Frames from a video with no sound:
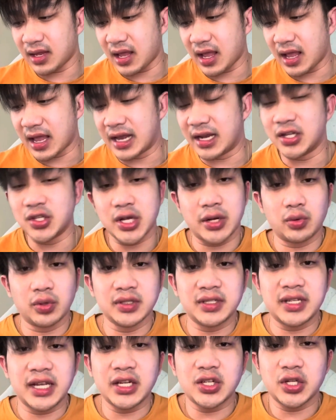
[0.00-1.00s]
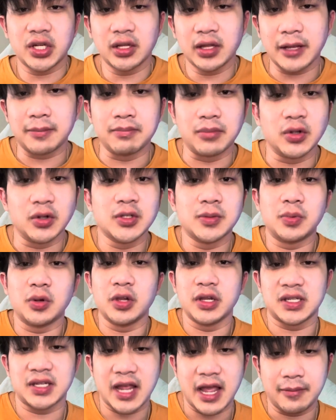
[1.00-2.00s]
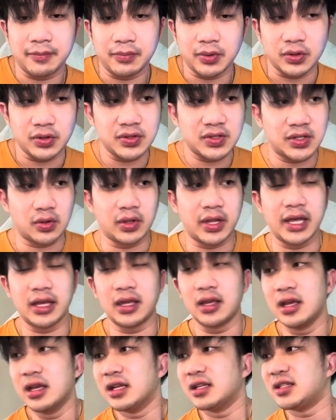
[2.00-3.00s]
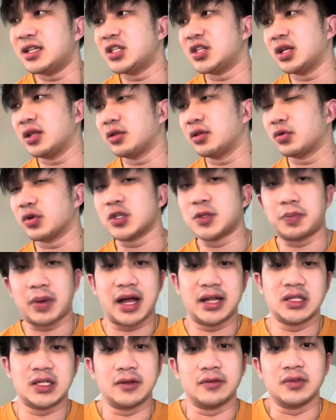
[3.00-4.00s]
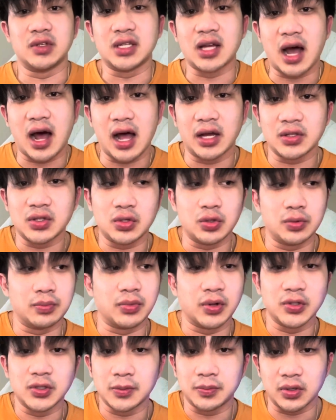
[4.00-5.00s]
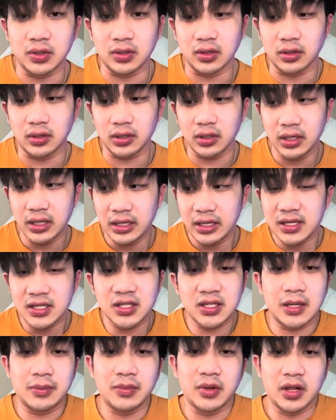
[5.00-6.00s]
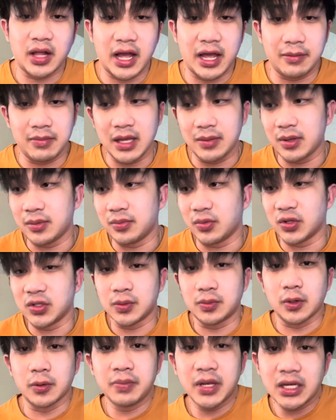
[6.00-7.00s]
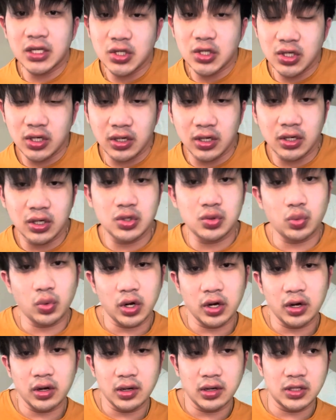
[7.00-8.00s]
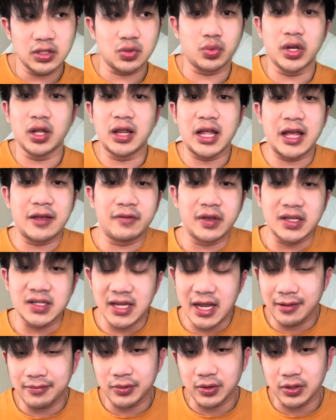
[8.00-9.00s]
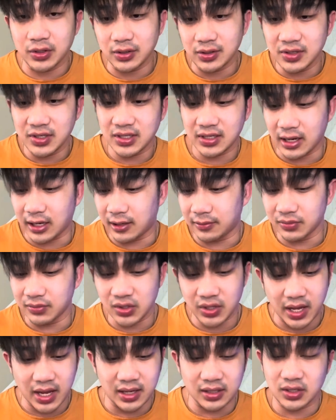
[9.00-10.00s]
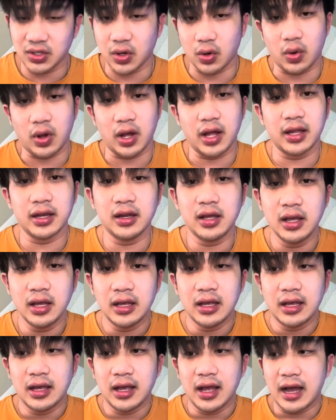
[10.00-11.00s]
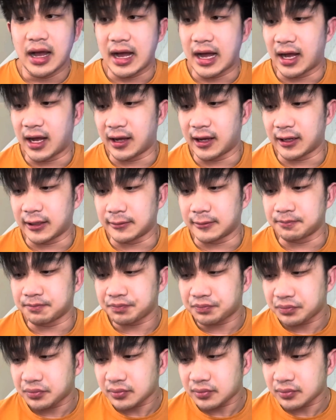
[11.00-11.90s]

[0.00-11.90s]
And in general, teaching like multiple examples. So like teaching the response of dog to multiple stimuli, maybe multiple pictures, words, real life examples, and so on.